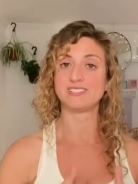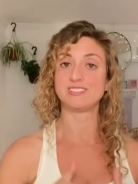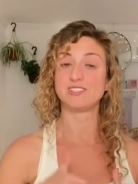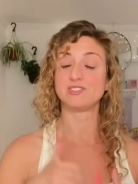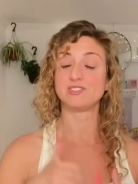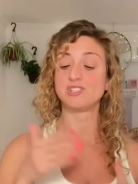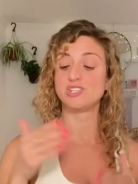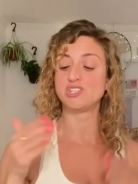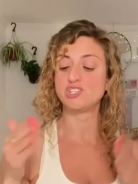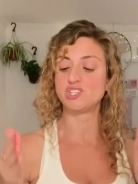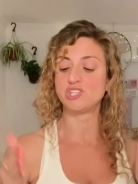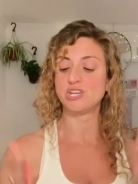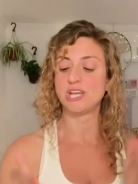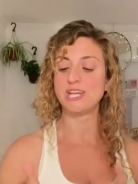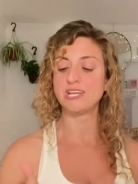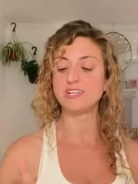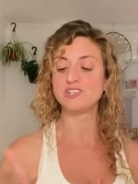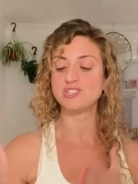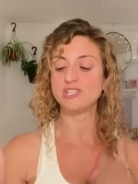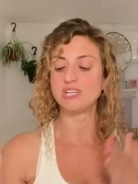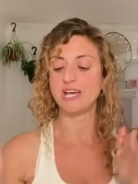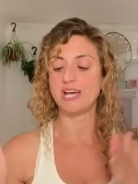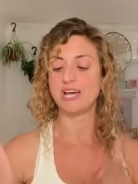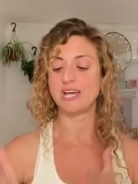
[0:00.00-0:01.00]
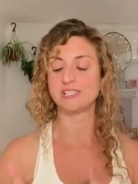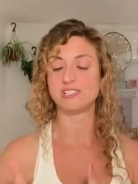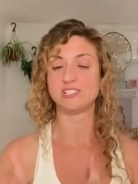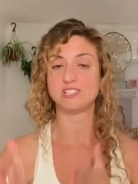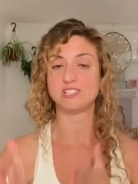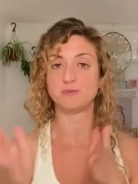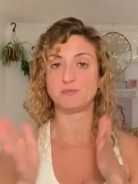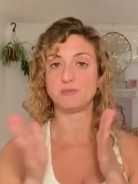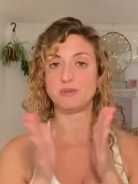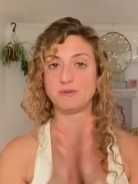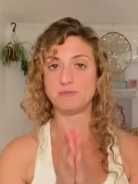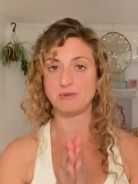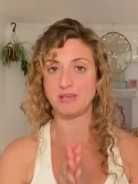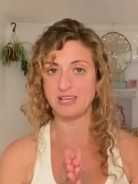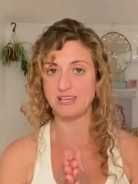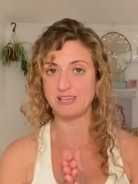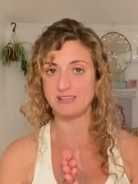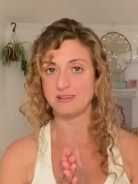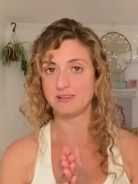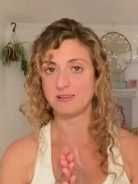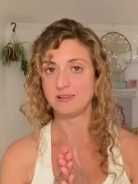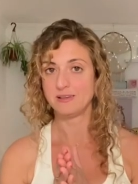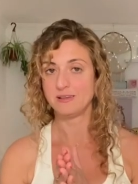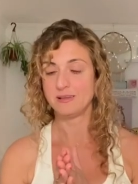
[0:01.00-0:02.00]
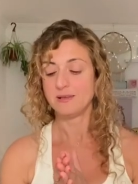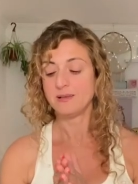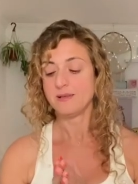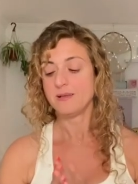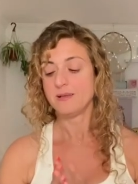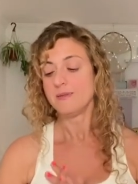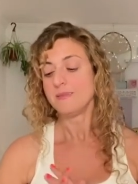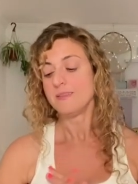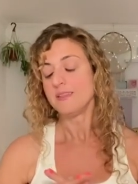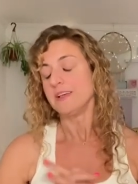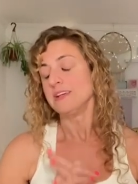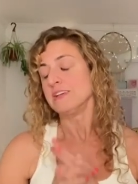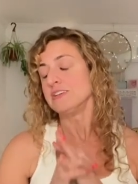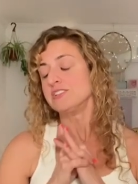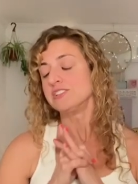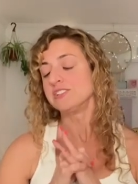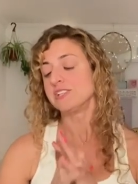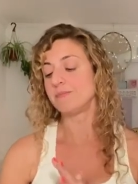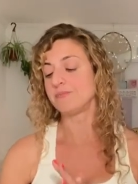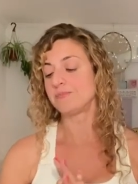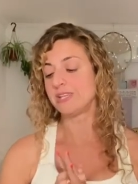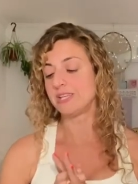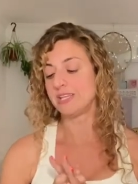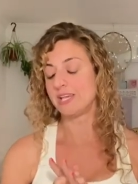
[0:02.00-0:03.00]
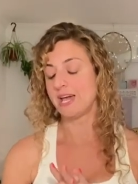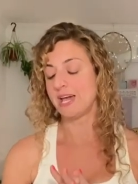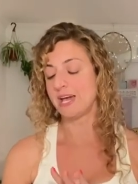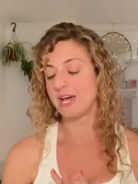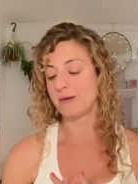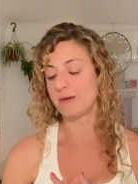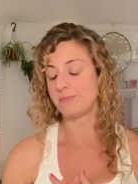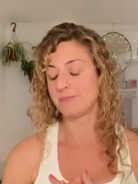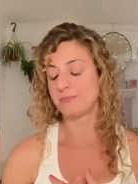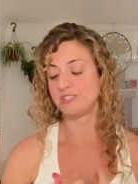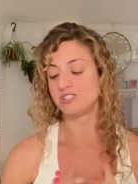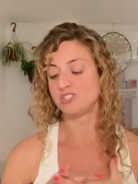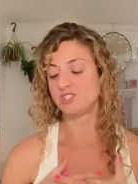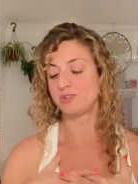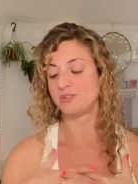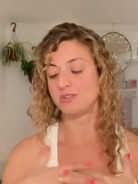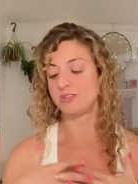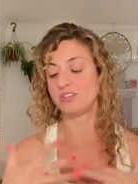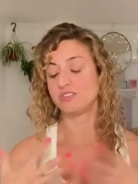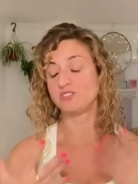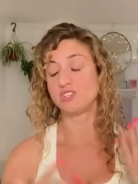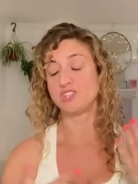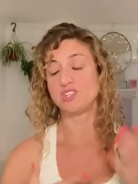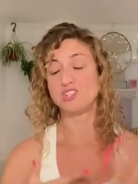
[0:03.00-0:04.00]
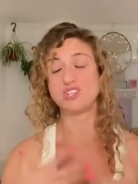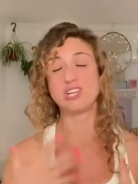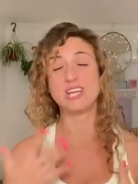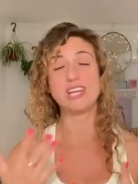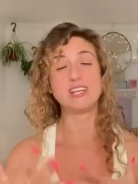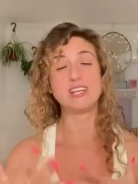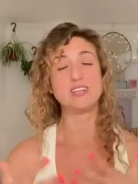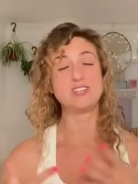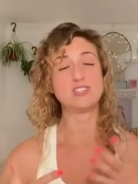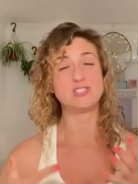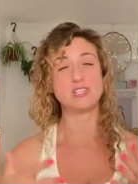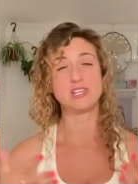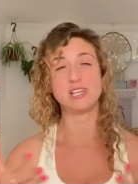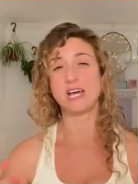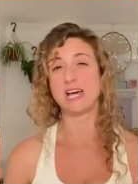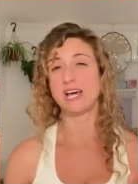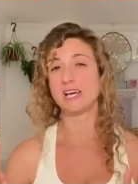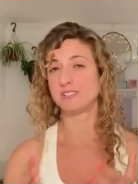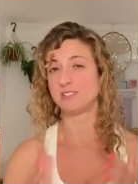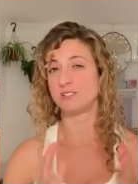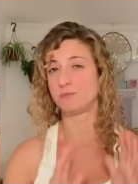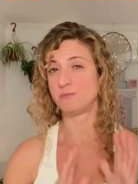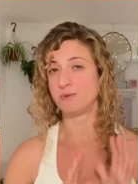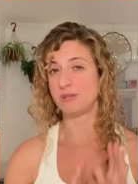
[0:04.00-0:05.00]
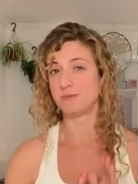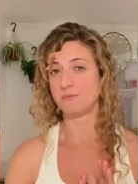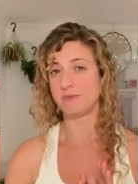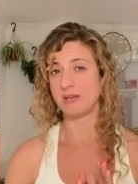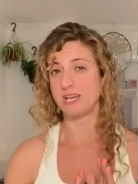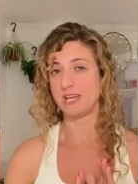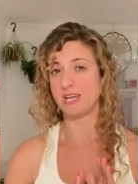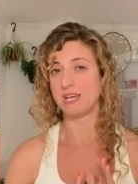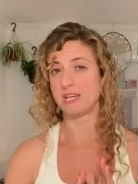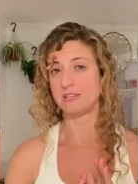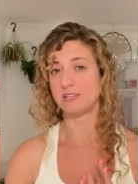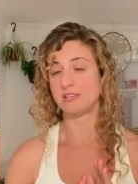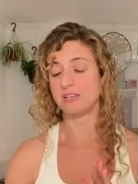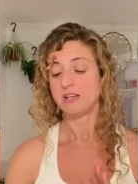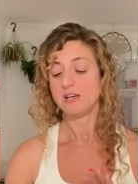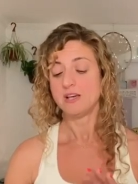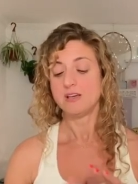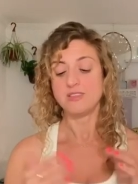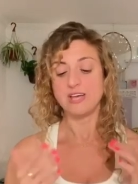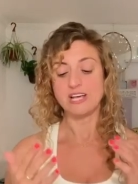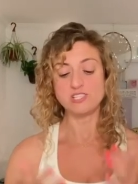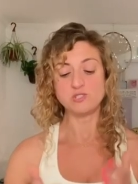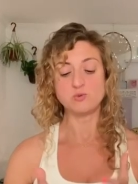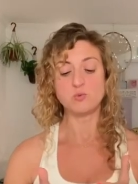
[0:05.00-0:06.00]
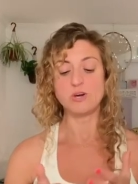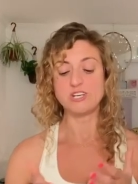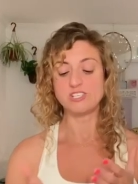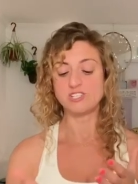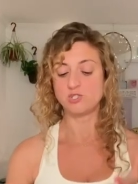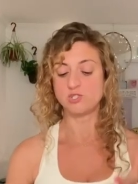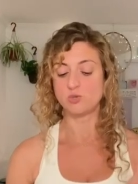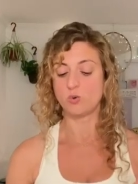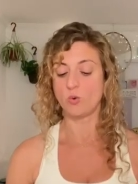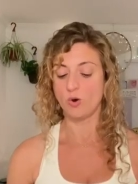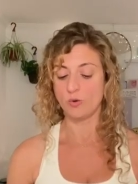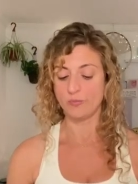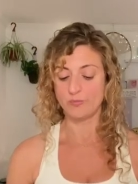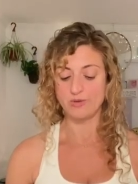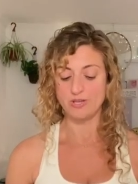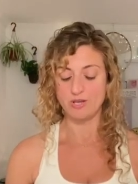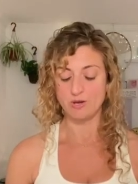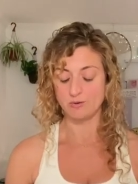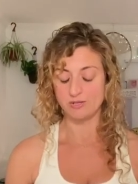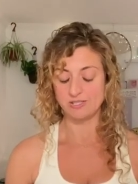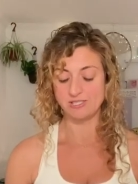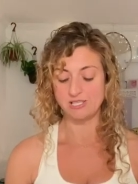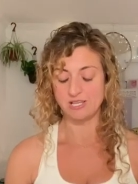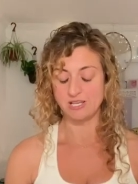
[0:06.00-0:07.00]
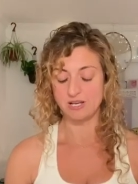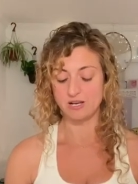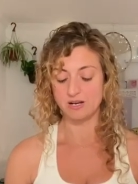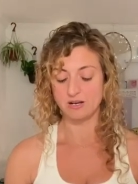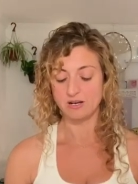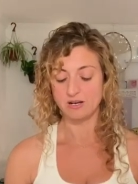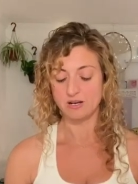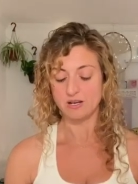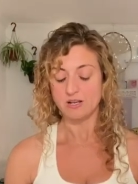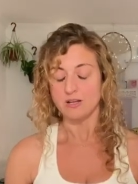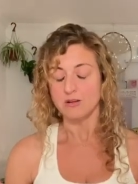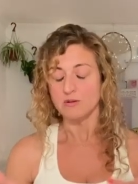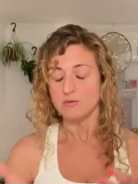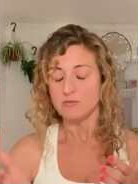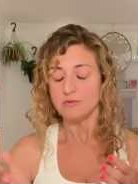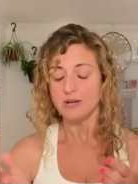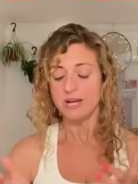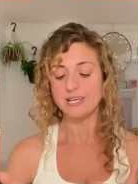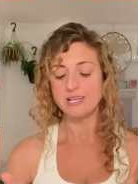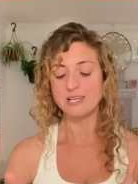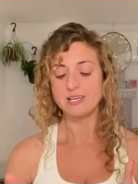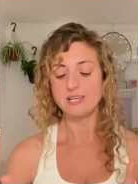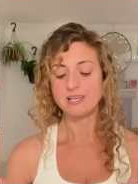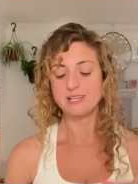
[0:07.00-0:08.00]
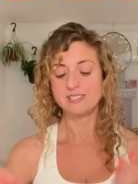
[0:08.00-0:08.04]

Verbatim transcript: There's a change that has to be made. Something happens so that there's a change that has to be made. That's why Scorpio is here. Right?